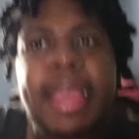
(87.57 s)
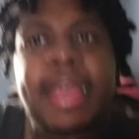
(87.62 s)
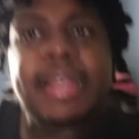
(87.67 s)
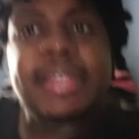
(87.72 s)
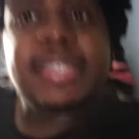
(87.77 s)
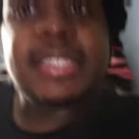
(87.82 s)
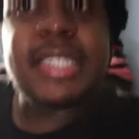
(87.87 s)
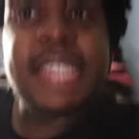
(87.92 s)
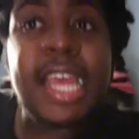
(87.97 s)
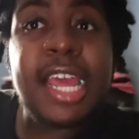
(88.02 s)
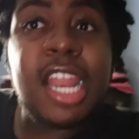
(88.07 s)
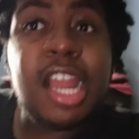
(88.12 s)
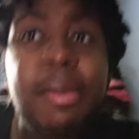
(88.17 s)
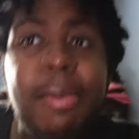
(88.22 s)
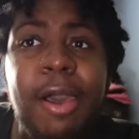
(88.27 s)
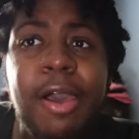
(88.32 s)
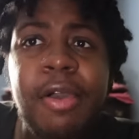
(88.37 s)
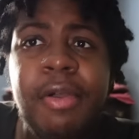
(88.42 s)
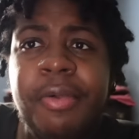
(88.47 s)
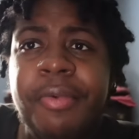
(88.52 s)
Stand up,
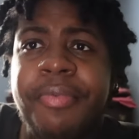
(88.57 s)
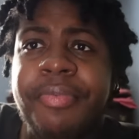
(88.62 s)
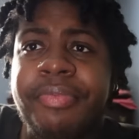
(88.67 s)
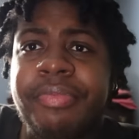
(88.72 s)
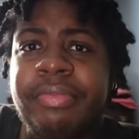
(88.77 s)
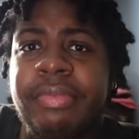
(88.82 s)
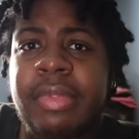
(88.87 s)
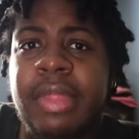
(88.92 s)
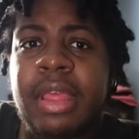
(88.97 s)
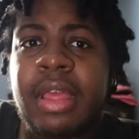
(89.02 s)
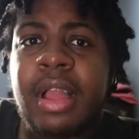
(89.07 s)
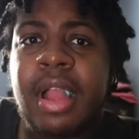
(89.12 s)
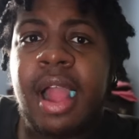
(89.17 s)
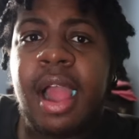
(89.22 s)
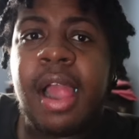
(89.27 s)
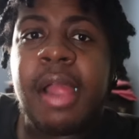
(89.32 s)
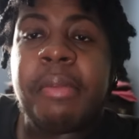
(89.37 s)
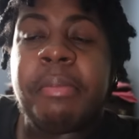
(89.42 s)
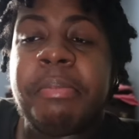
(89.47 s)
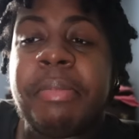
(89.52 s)
ho.
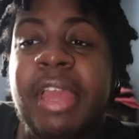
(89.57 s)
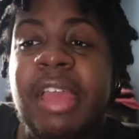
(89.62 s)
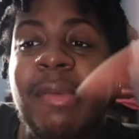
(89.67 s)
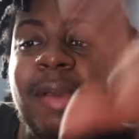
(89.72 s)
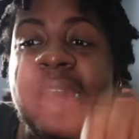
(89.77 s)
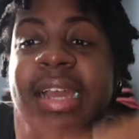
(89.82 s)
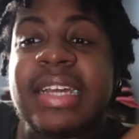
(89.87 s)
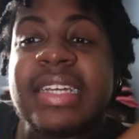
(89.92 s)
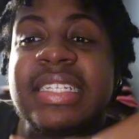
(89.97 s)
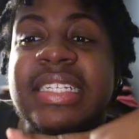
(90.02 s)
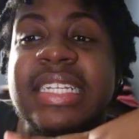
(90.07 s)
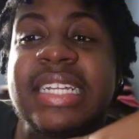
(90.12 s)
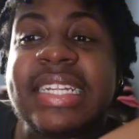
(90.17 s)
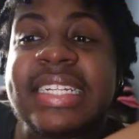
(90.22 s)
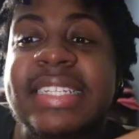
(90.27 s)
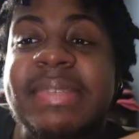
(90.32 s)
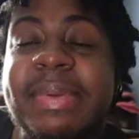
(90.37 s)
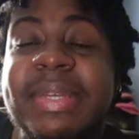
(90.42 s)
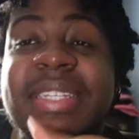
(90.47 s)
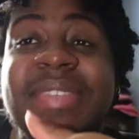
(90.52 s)
Me and my cousin
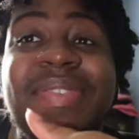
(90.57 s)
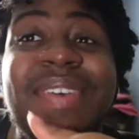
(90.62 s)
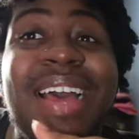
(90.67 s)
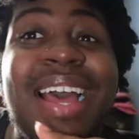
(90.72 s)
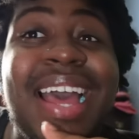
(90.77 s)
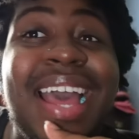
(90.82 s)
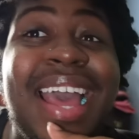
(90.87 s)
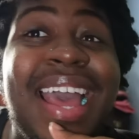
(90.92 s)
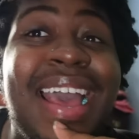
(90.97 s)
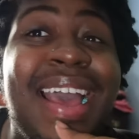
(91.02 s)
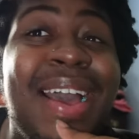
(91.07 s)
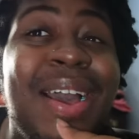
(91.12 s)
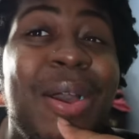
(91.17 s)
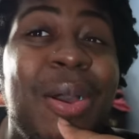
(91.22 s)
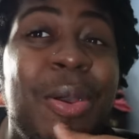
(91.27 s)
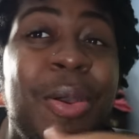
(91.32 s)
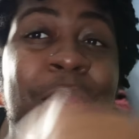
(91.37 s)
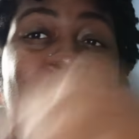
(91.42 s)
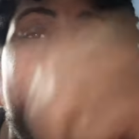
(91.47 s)
didn't specify how